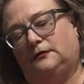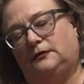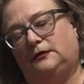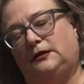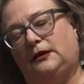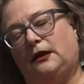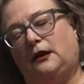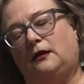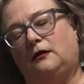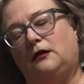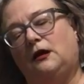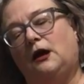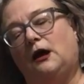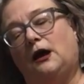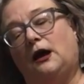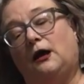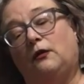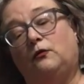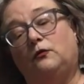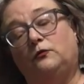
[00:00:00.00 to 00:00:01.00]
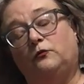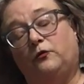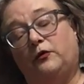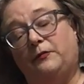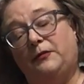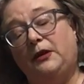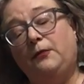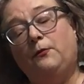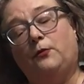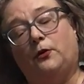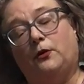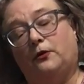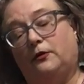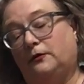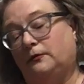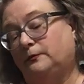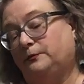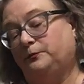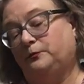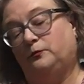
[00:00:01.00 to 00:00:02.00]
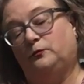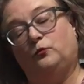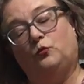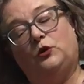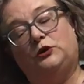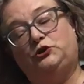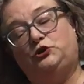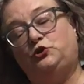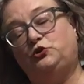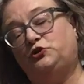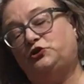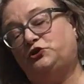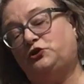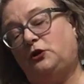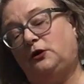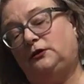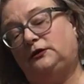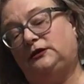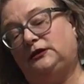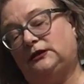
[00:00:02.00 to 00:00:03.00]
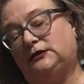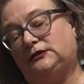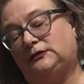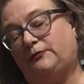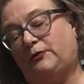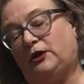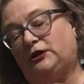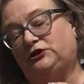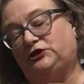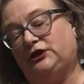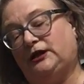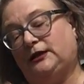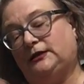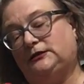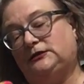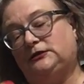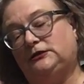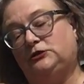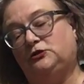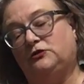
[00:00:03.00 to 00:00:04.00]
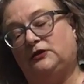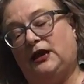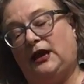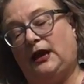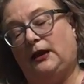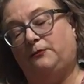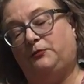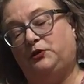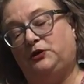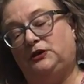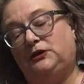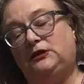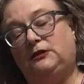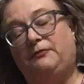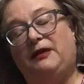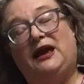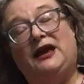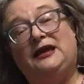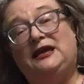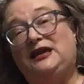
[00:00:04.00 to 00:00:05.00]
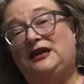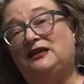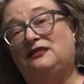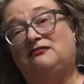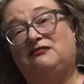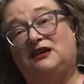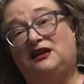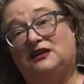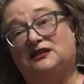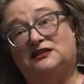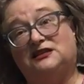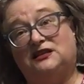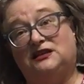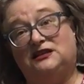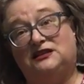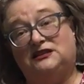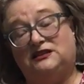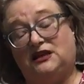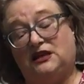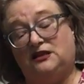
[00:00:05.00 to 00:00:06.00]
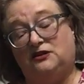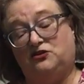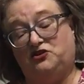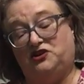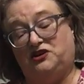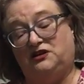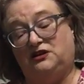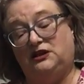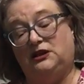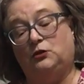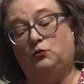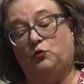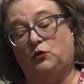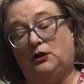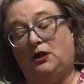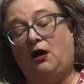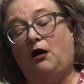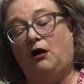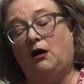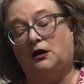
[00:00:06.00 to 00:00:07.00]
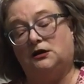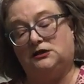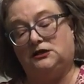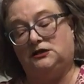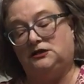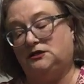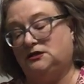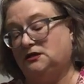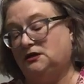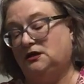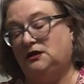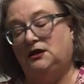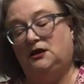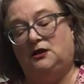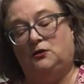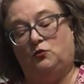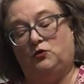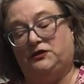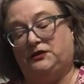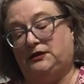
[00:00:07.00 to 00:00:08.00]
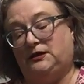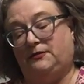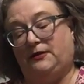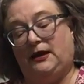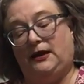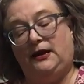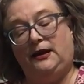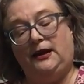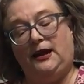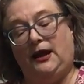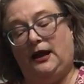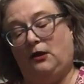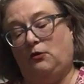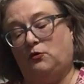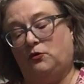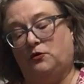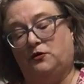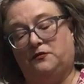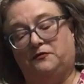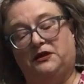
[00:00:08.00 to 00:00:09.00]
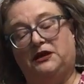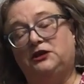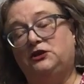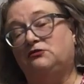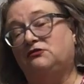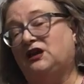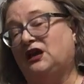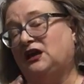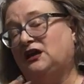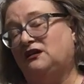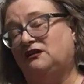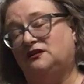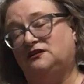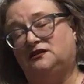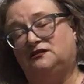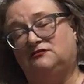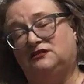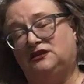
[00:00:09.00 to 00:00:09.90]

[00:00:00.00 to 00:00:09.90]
Now, remember, once you start this project, you can't put it in a baggie and think it's going to stay good. It will harden within about an hour, and you cannot do